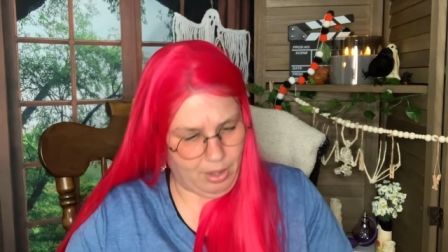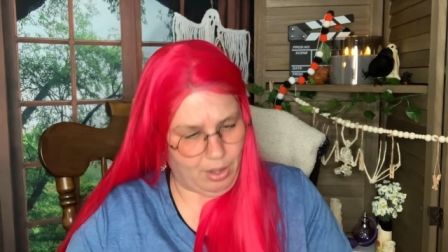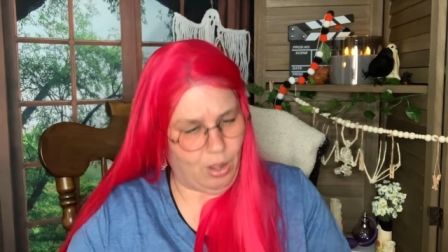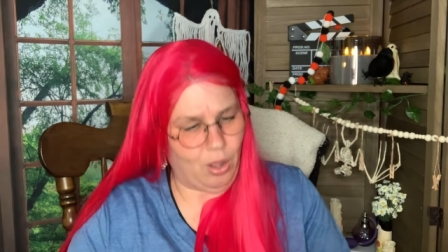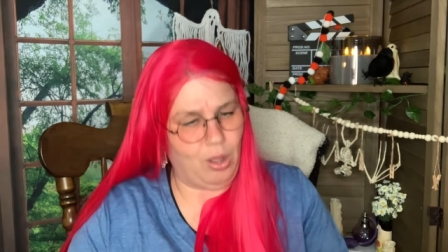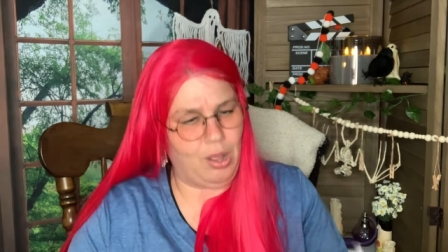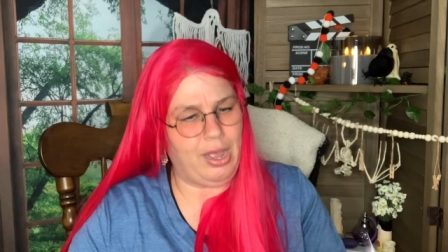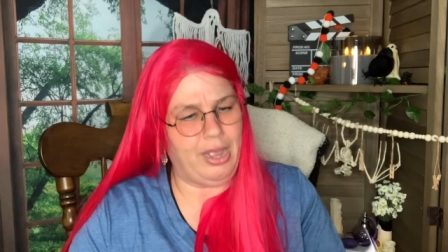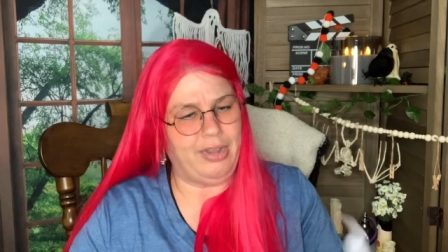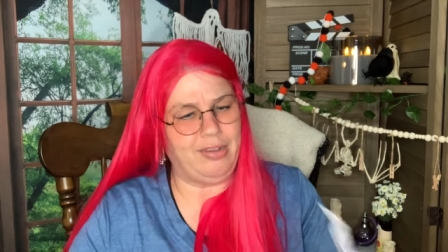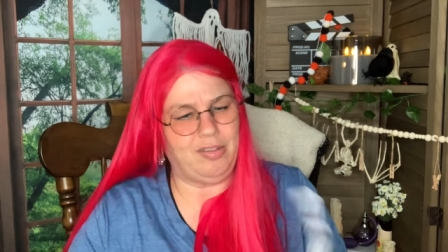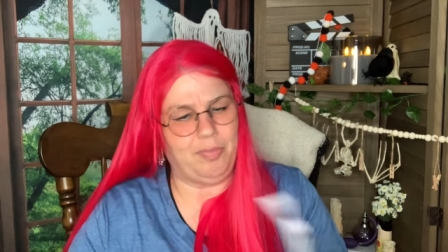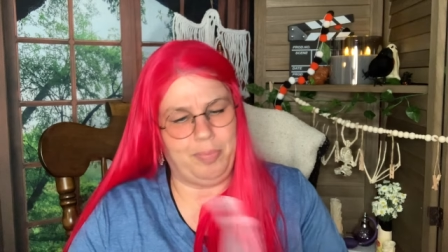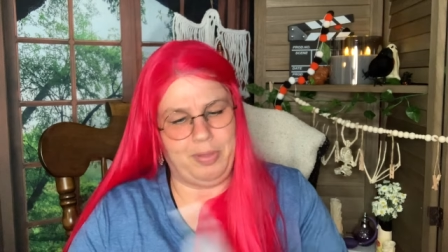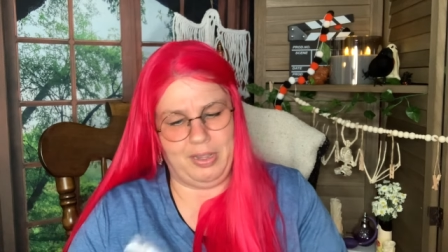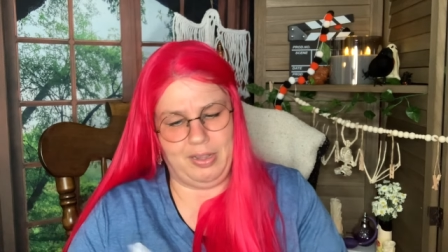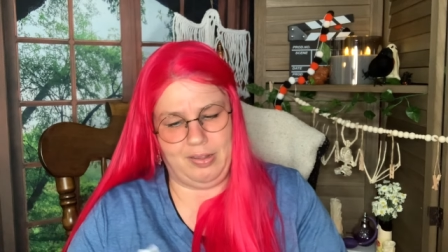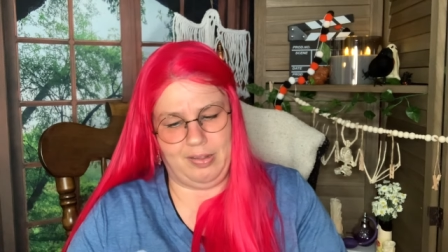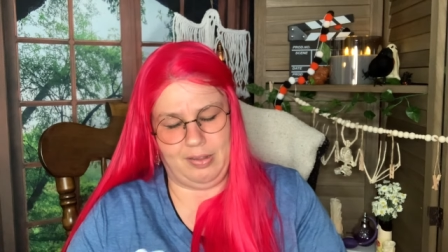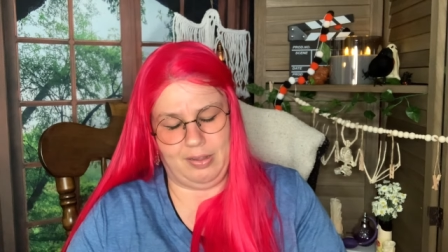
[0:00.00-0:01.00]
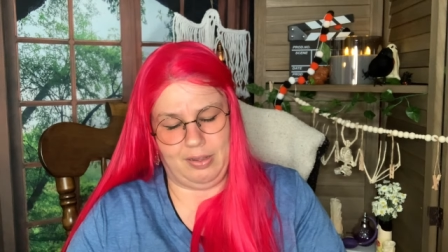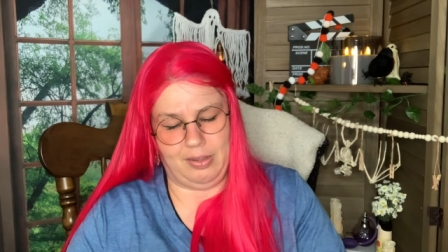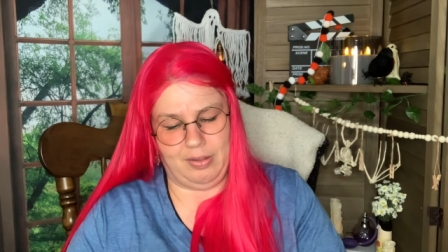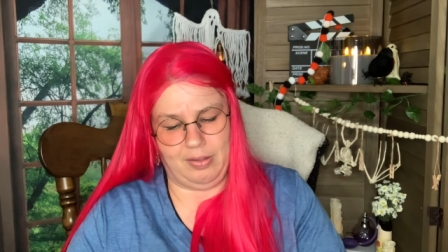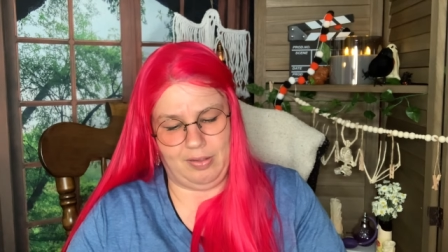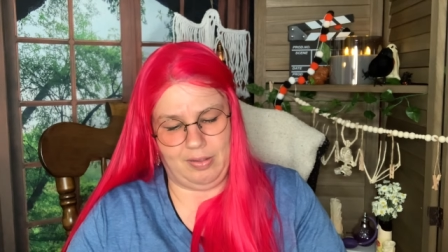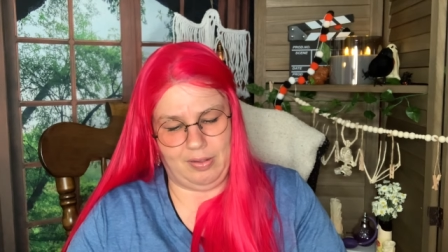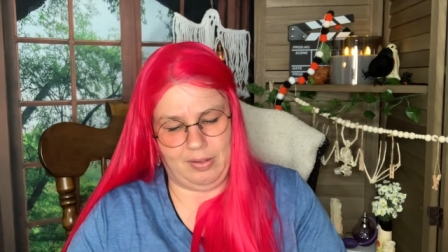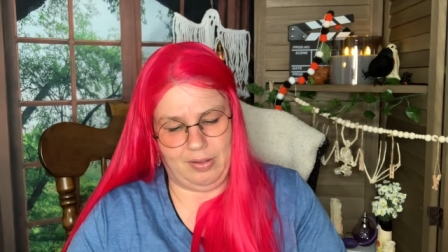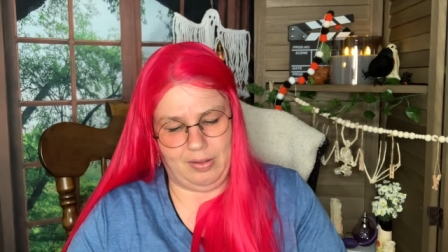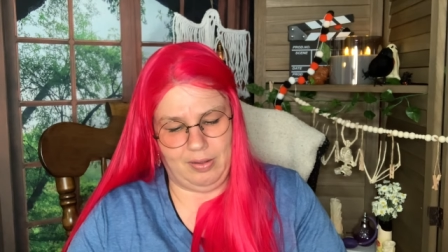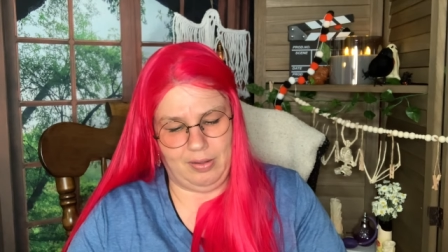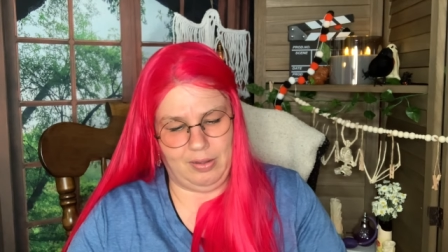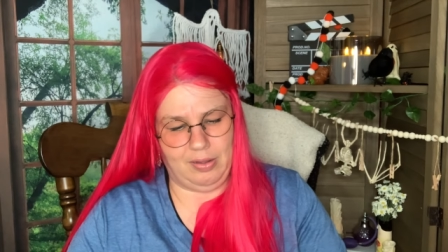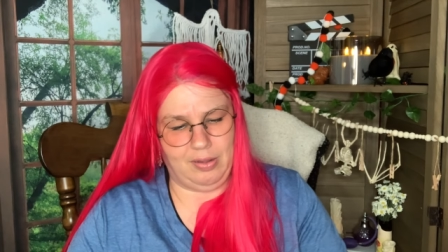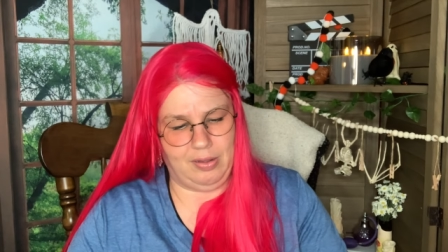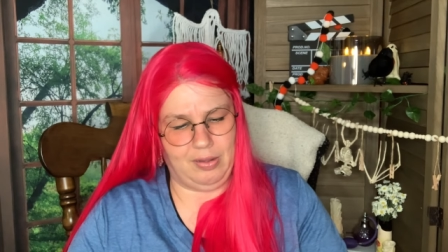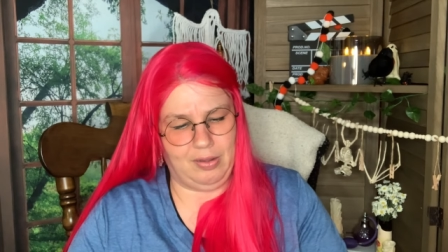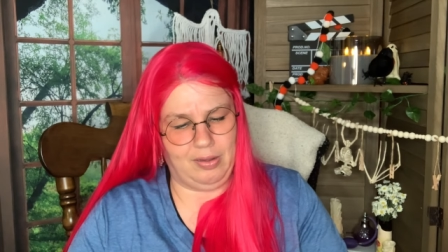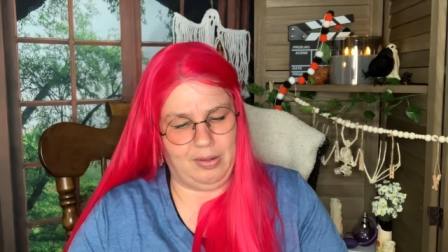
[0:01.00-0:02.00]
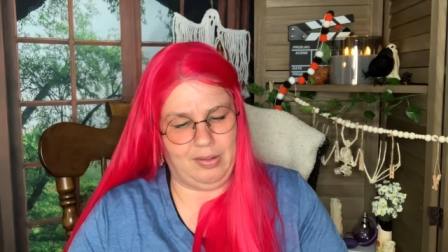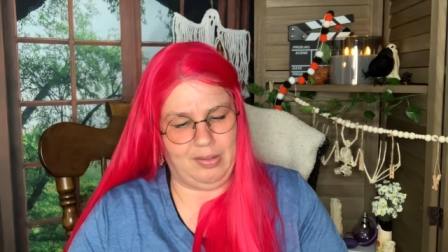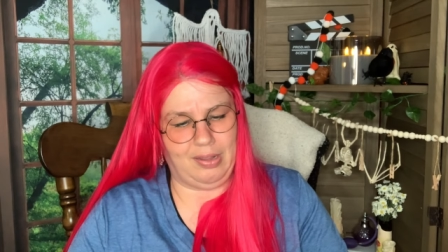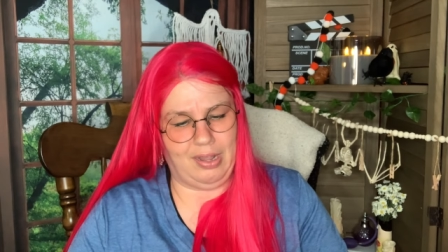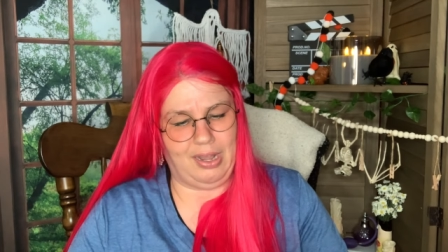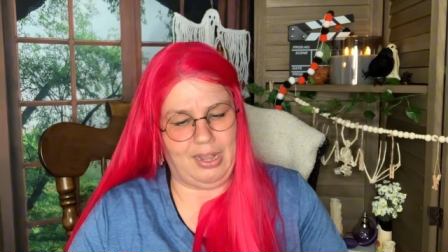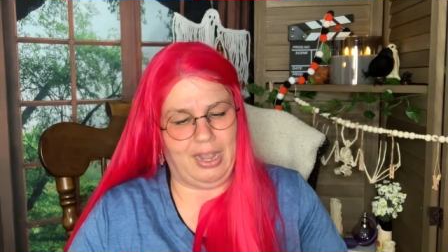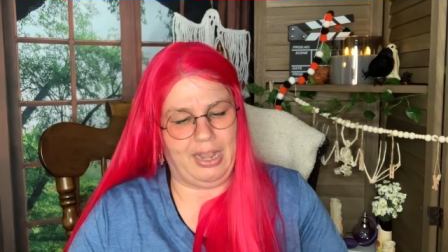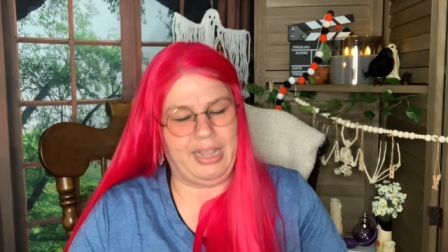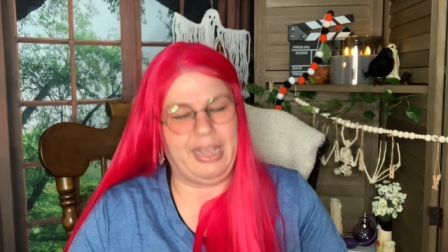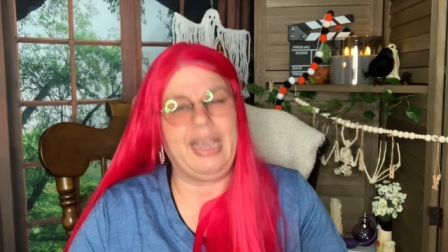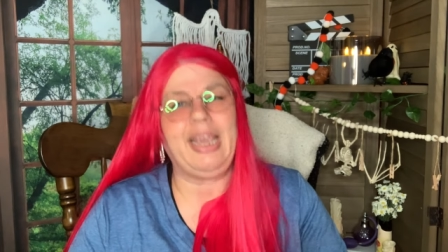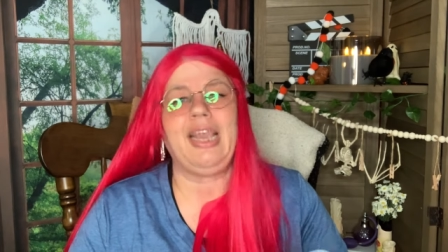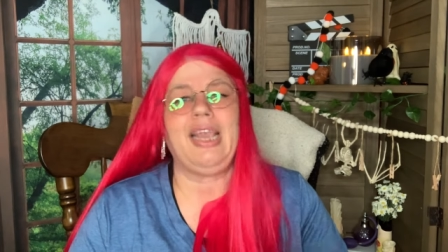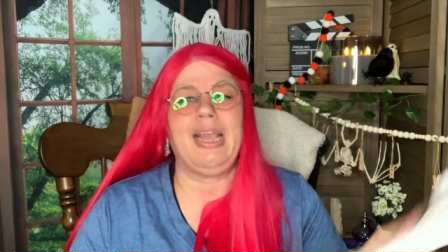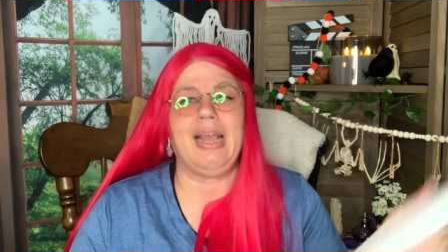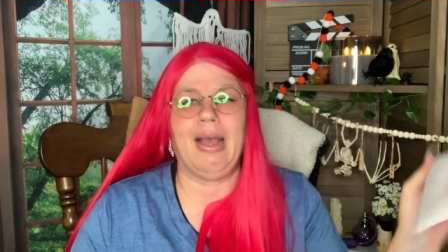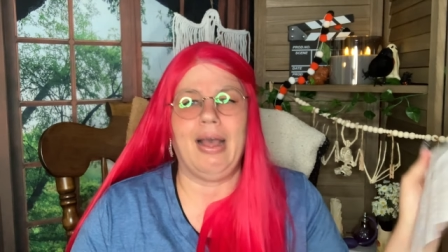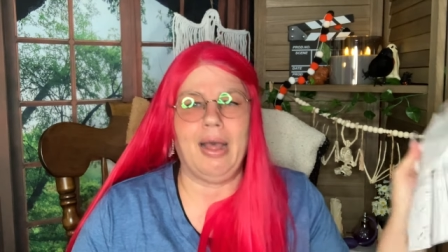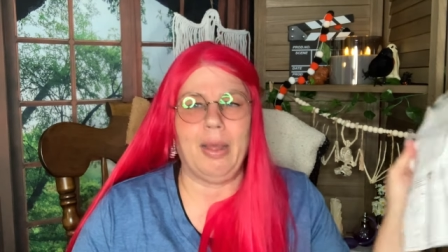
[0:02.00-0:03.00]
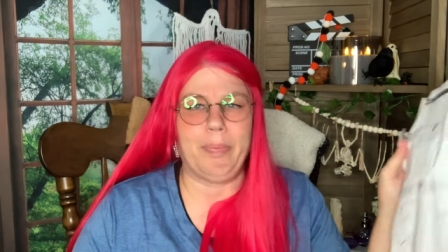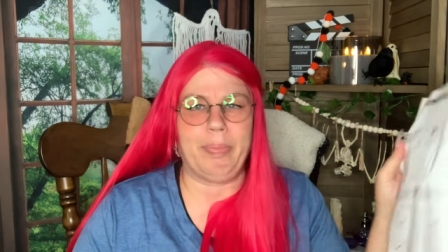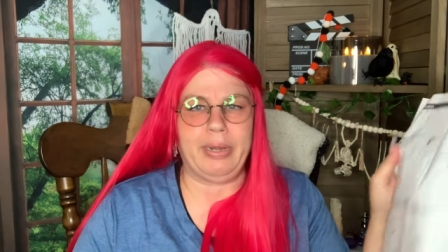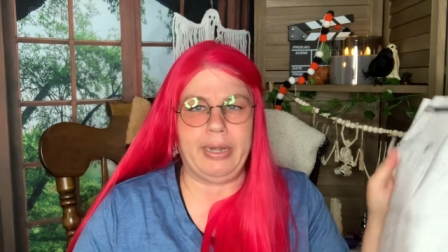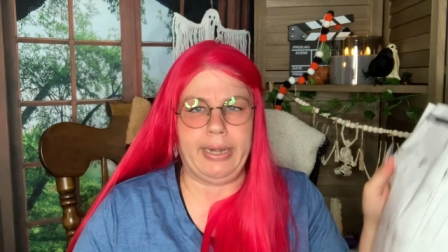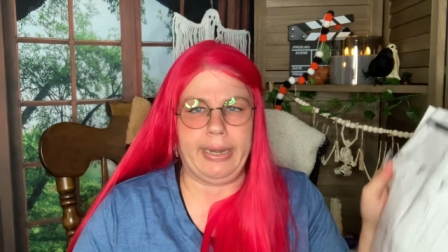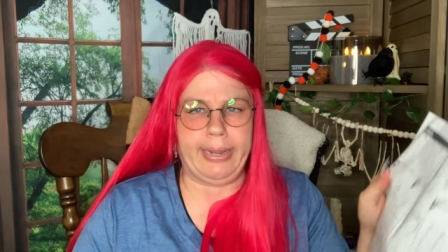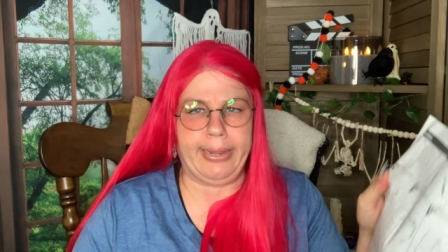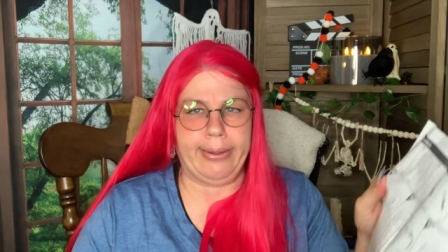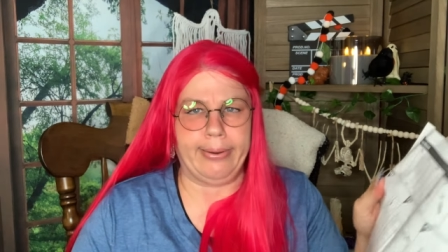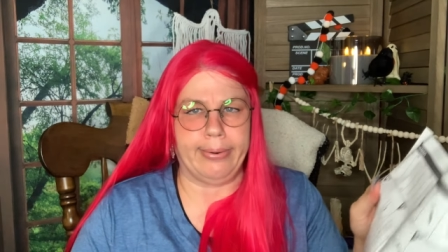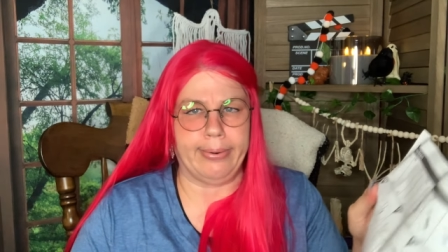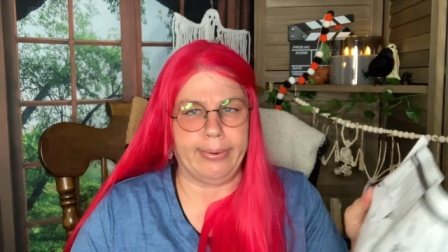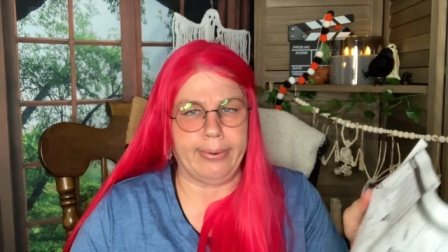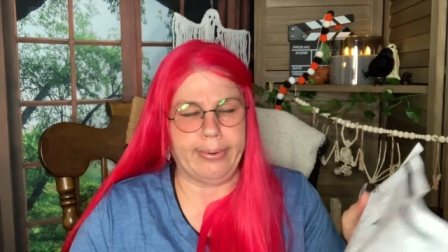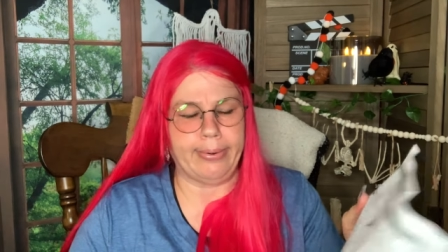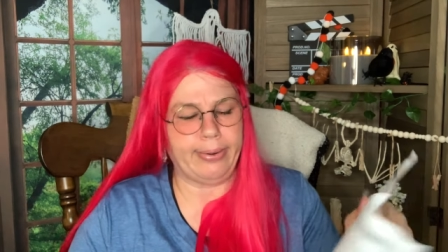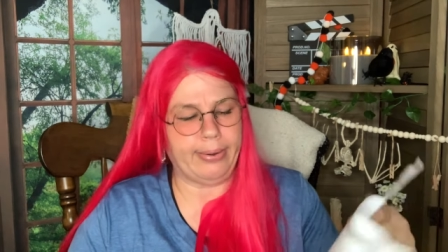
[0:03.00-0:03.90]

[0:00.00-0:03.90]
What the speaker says: All kinds of pieces. It's like IKEA up in here.